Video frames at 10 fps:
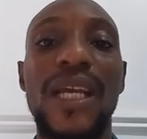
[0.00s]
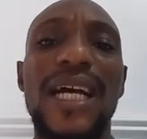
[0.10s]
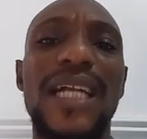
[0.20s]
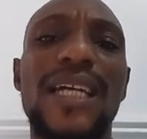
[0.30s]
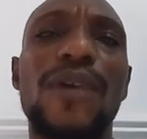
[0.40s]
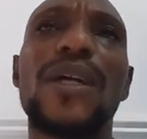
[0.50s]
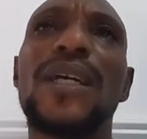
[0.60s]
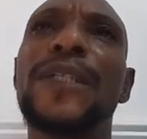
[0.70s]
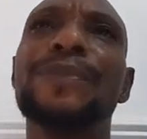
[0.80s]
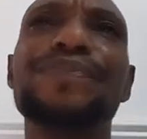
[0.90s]
And now,
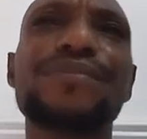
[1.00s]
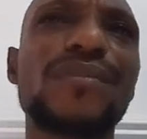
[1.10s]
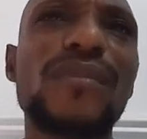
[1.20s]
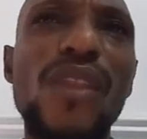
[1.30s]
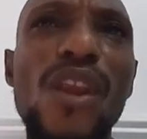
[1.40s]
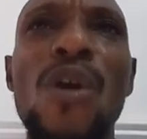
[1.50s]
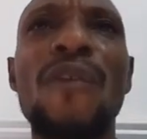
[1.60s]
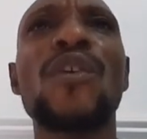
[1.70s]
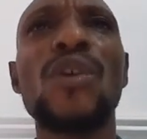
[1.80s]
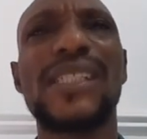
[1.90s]
um,
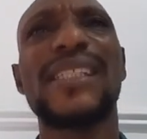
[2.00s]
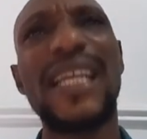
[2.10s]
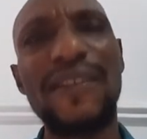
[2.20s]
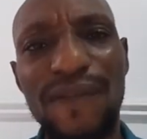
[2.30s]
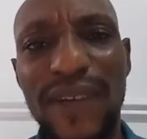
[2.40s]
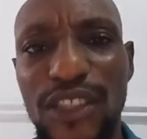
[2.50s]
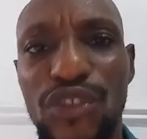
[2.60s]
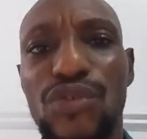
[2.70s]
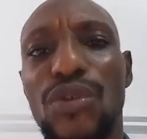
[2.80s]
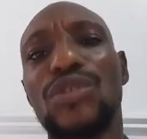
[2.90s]
of course,
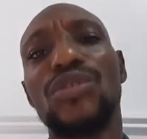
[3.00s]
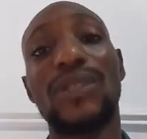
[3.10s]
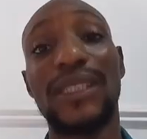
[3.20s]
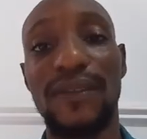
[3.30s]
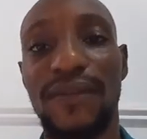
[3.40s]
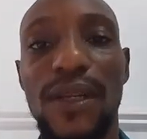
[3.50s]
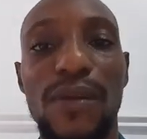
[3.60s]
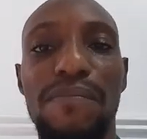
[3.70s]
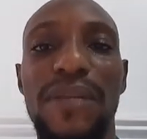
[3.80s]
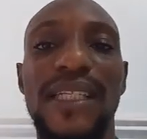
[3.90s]
infrastructure
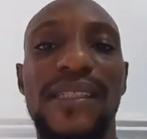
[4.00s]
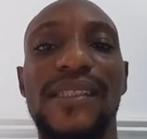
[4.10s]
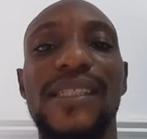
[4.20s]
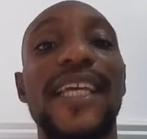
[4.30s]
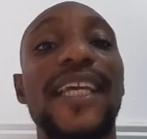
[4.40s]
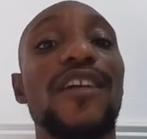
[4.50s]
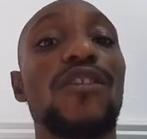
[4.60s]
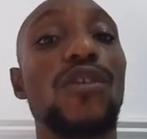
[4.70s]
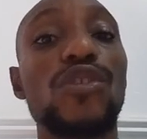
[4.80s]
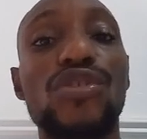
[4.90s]
development, the
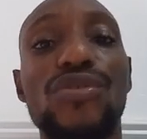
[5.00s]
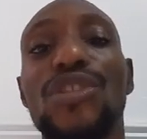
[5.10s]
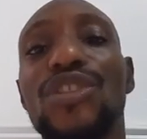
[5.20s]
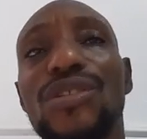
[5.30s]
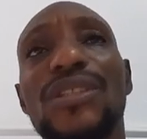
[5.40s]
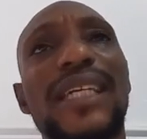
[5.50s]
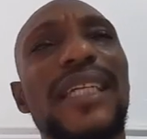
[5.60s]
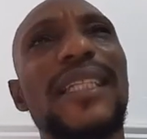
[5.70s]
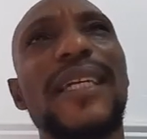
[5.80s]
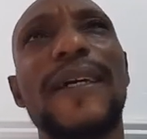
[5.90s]
construction
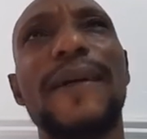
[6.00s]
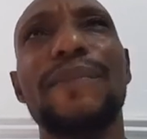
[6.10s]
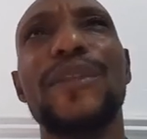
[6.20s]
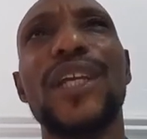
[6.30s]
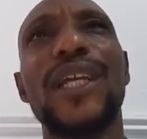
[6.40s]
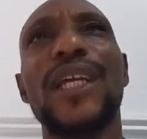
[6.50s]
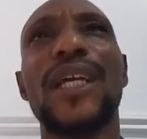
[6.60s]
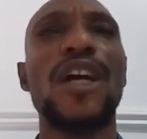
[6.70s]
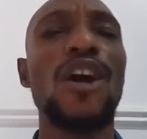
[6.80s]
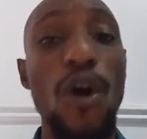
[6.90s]
and um, the
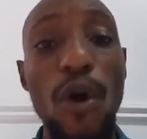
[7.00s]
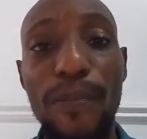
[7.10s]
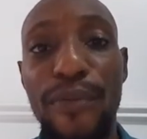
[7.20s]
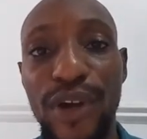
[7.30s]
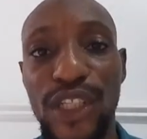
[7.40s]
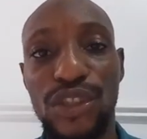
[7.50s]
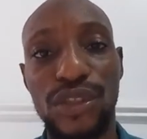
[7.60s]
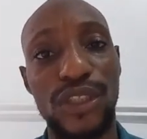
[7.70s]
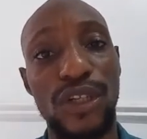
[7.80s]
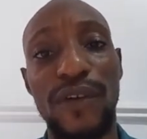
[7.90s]

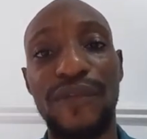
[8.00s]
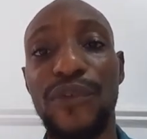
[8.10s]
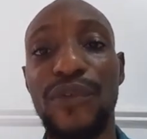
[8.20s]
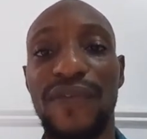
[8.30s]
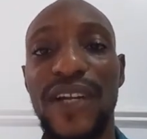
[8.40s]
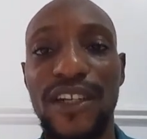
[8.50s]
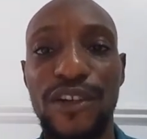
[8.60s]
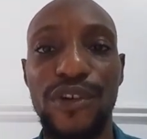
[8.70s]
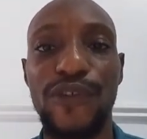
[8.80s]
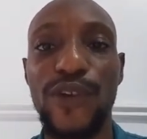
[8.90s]
operation of the
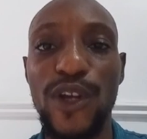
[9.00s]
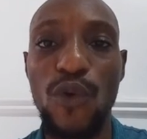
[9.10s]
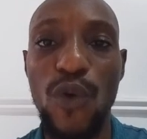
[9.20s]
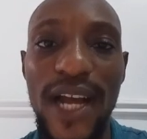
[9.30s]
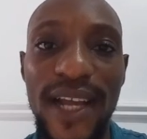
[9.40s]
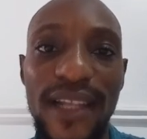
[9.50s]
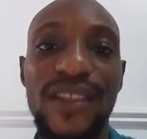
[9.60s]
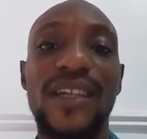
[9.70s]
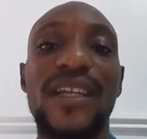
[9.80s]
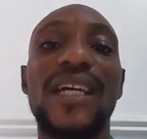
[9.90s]
refinery require the